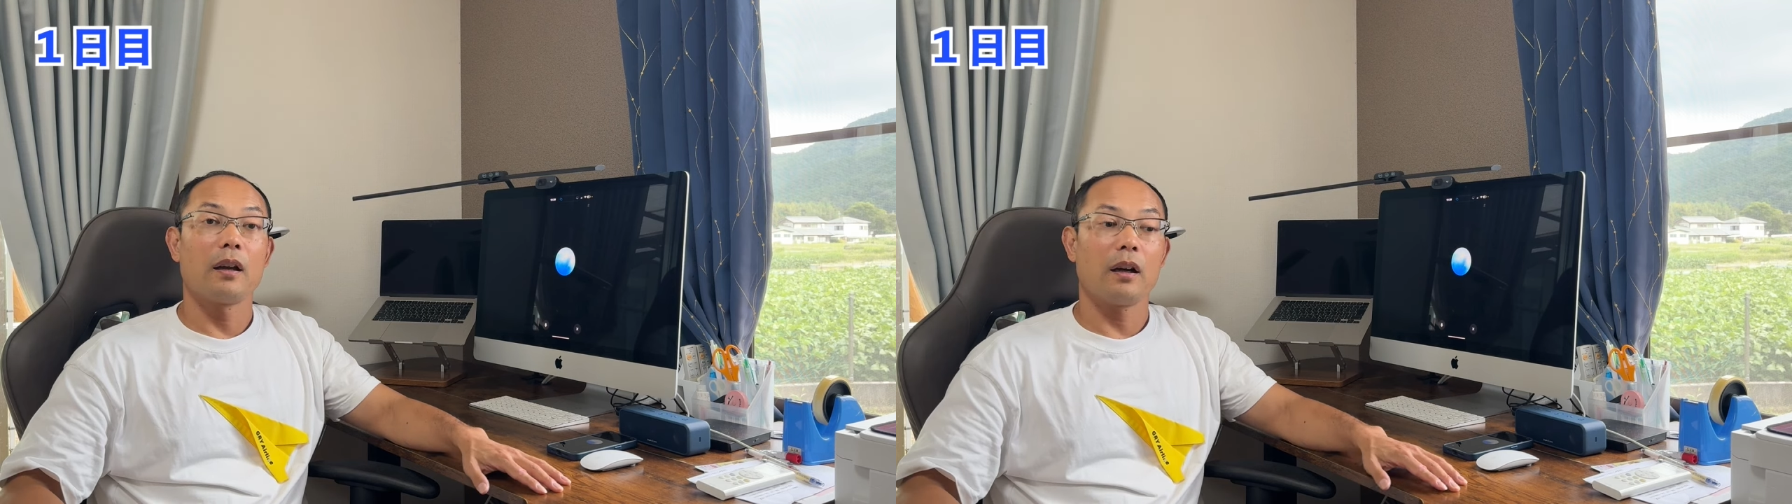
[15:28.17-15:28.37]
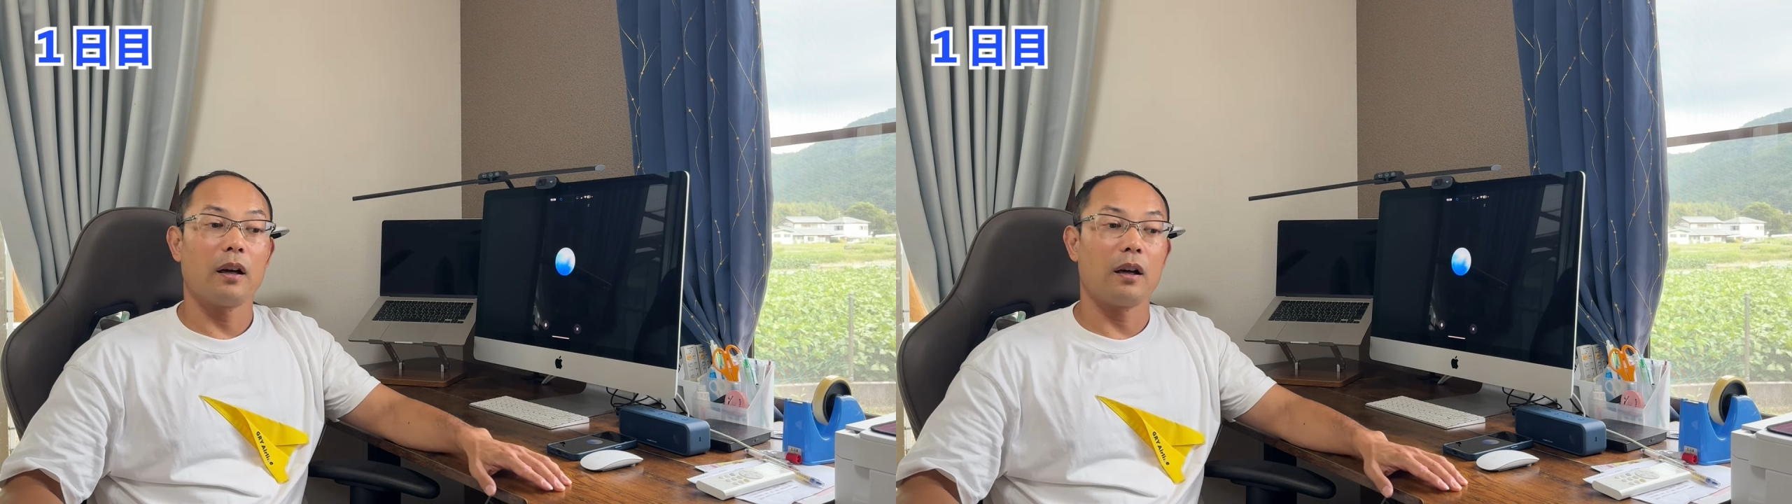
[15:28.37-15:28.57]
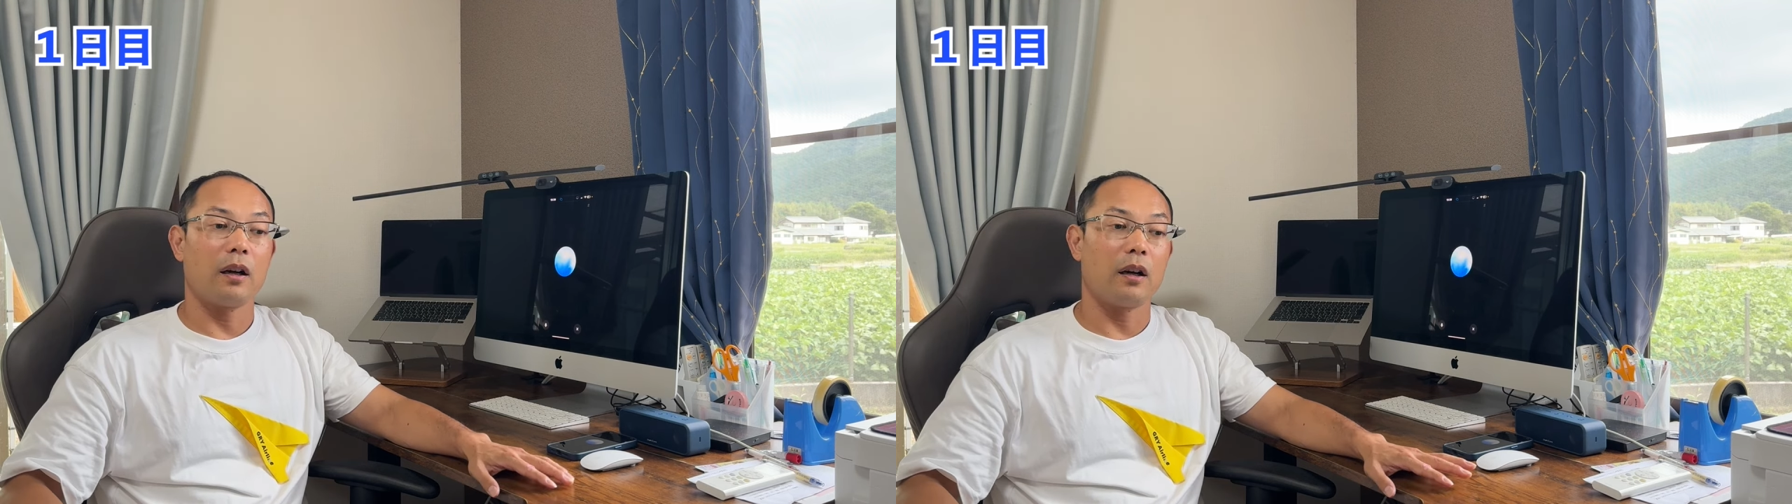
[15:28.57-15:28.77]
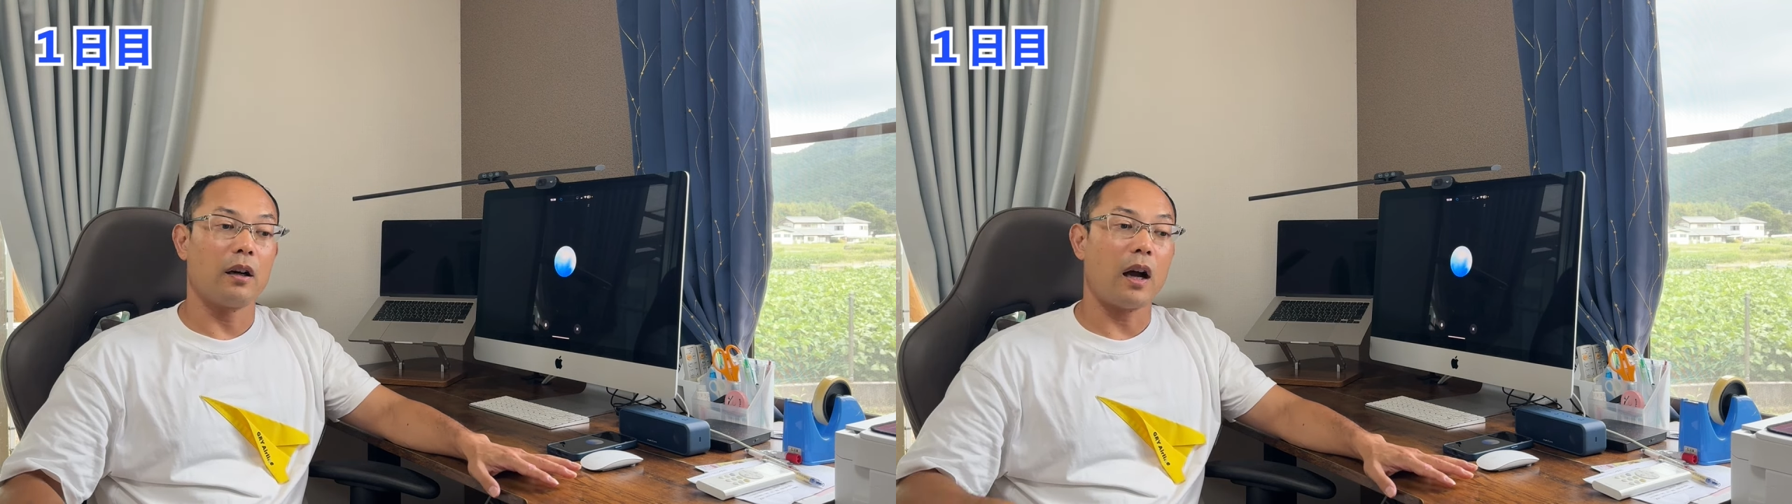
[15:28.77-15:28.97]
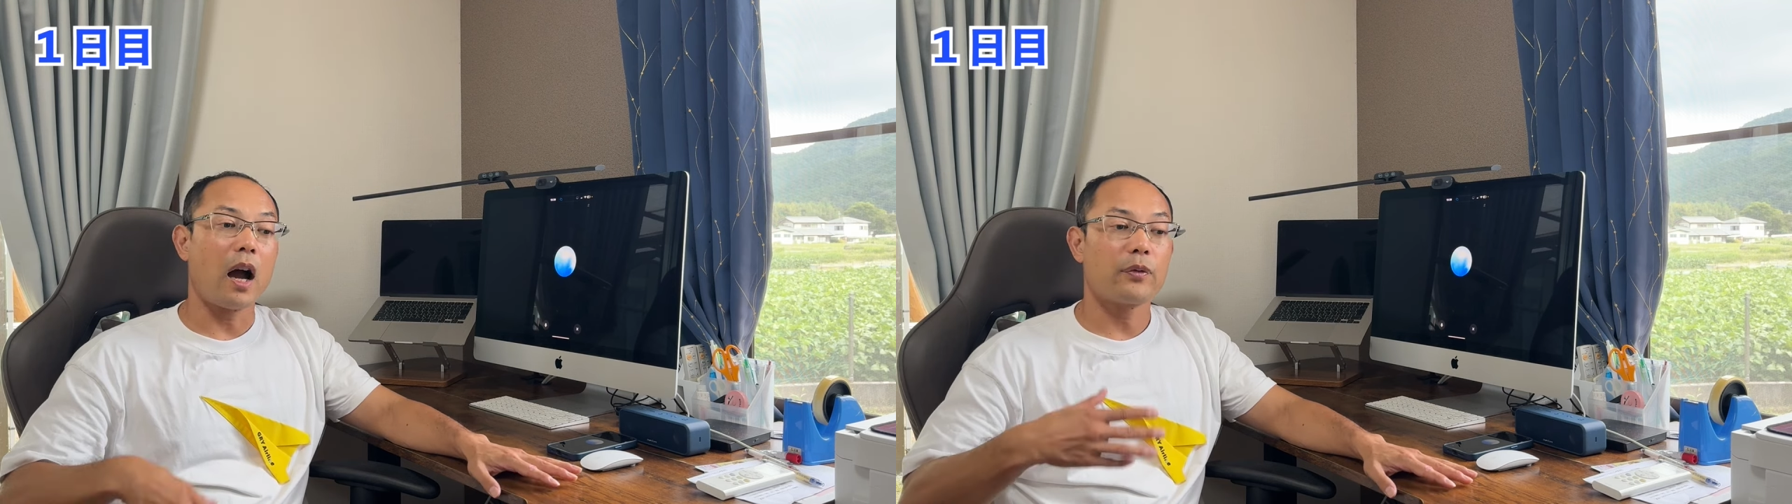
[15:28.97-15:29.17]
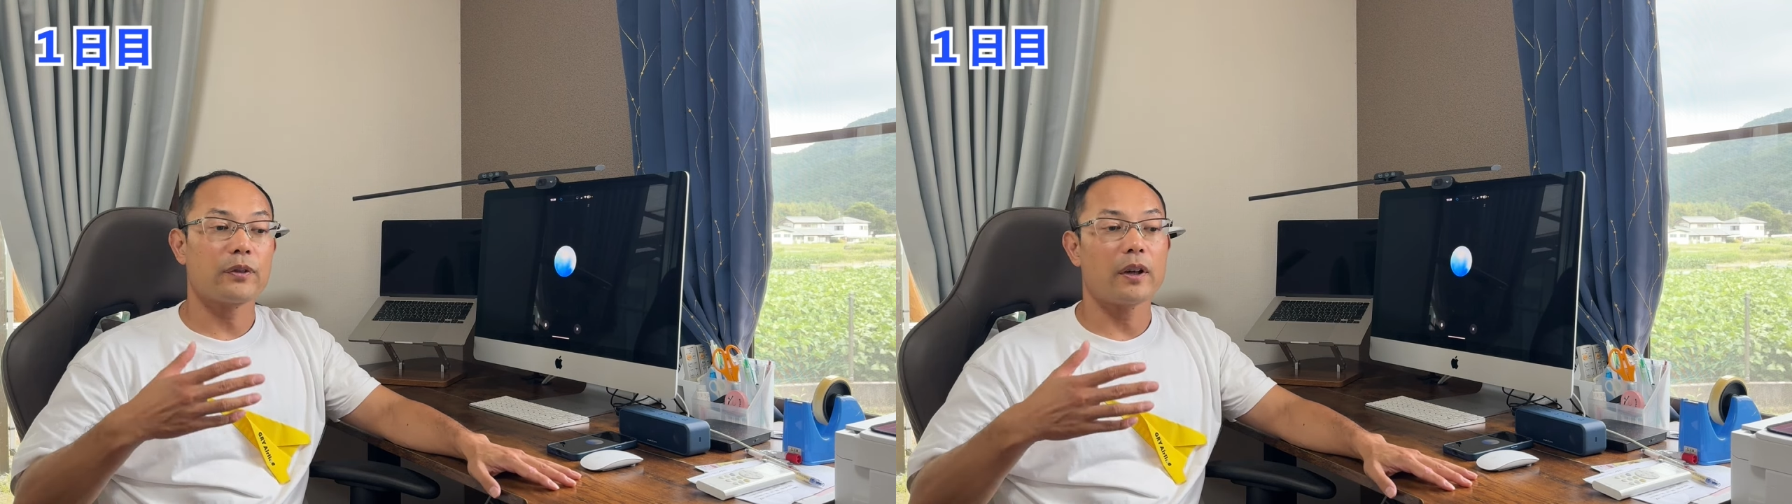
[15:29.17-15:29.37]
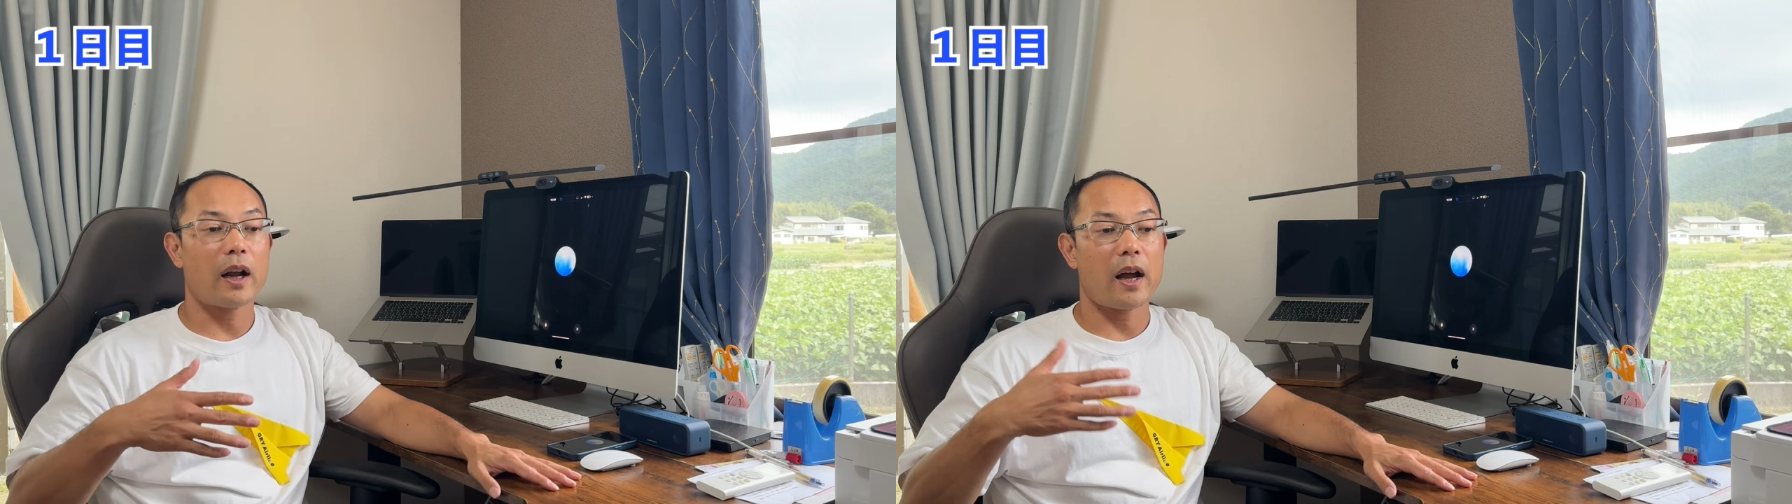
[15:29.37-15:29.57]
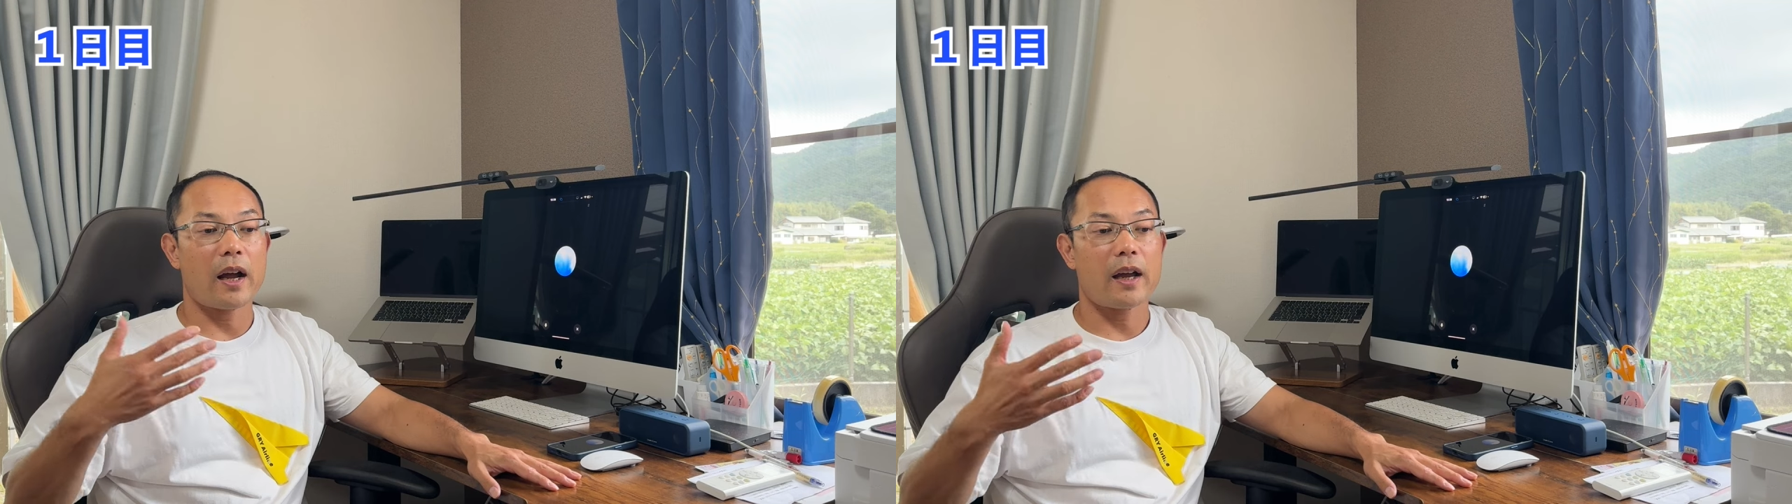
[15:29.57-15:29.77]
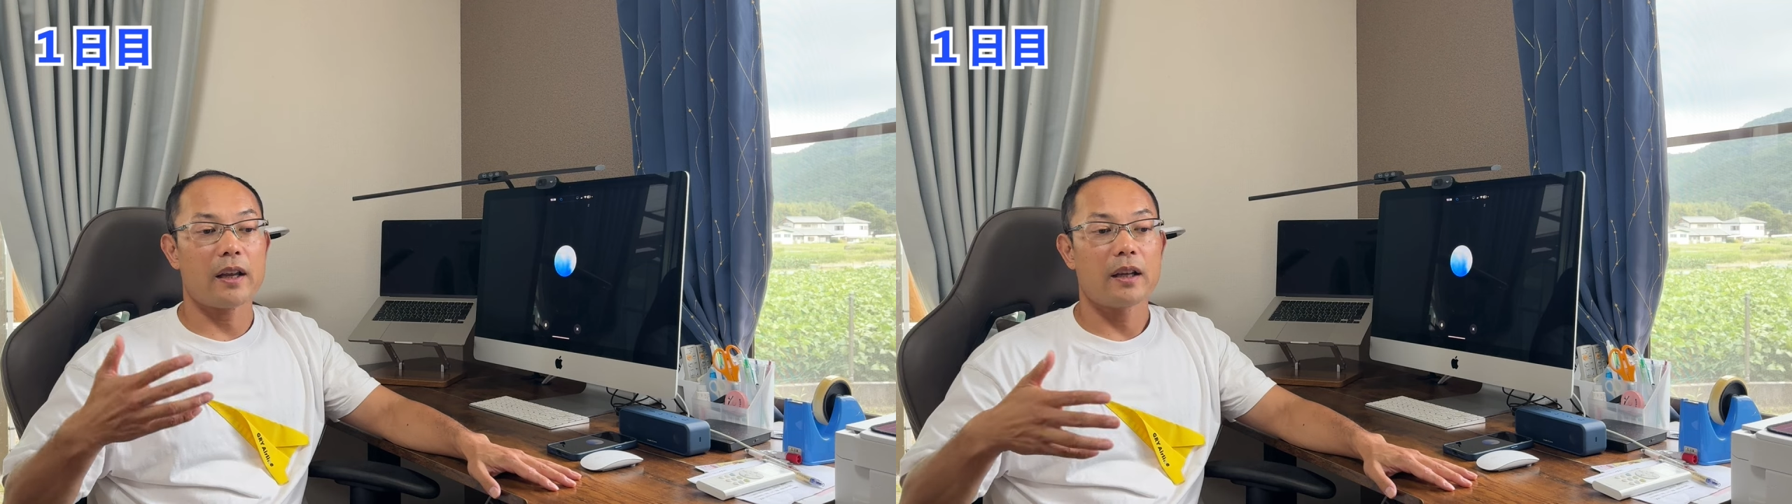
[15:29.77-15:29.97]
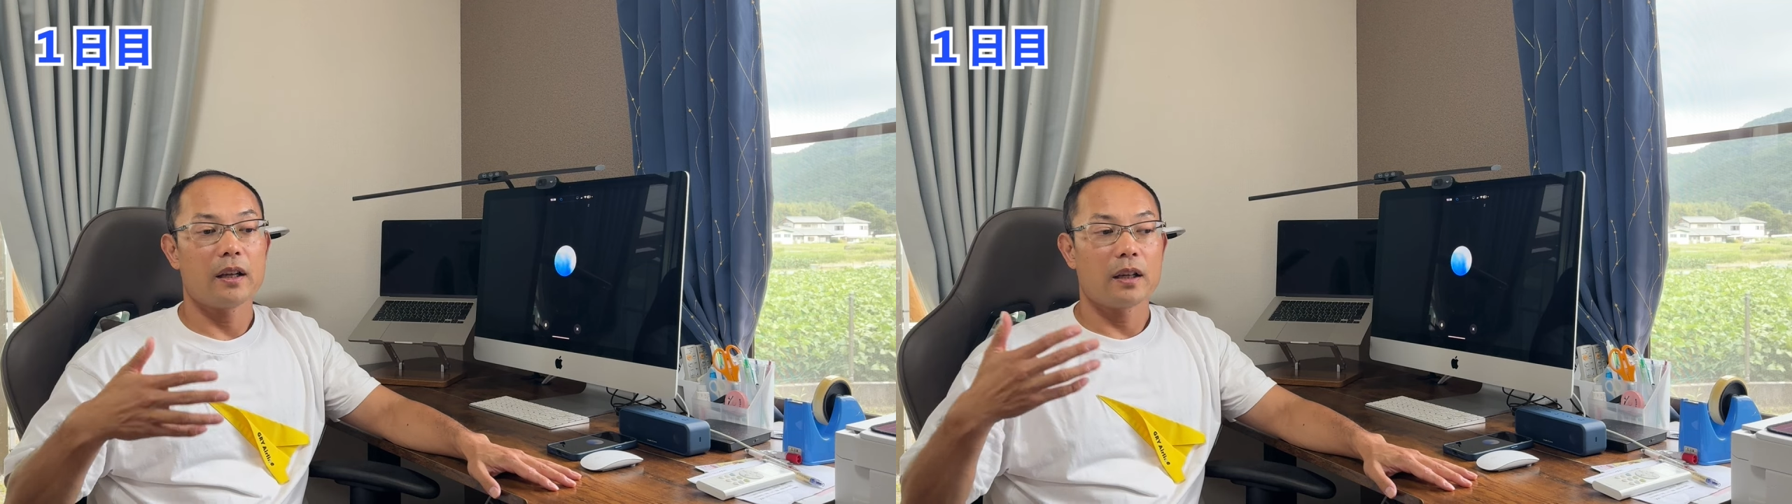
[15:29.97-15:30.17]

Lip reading: After I